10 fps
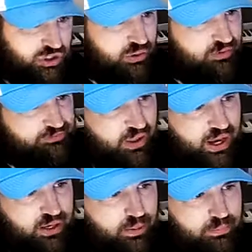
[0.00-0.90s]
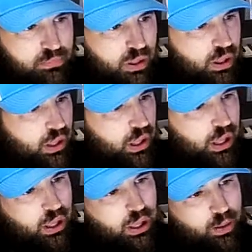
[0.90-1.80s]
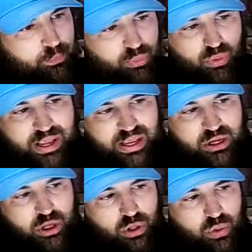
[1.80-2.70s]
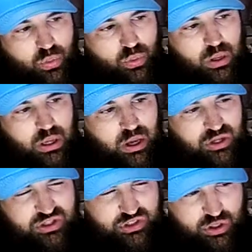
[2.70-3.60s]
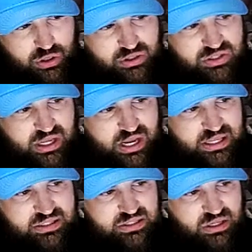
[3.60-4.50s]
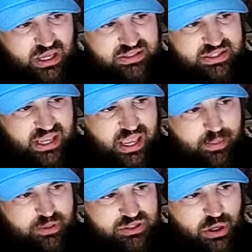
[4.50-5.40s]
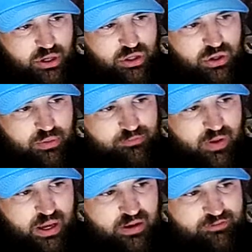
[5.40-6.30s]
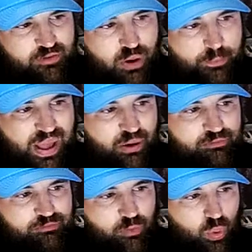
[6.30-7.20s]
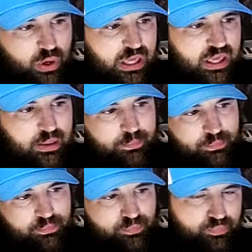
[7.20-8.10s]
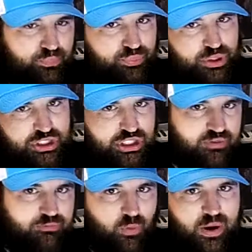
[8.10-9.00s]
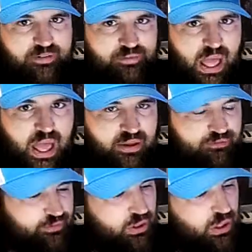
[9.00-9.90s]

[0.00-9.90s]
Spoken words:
You can find them brand new on certain sites. I'd say Amazon, you could find it for about 40, pushing 45.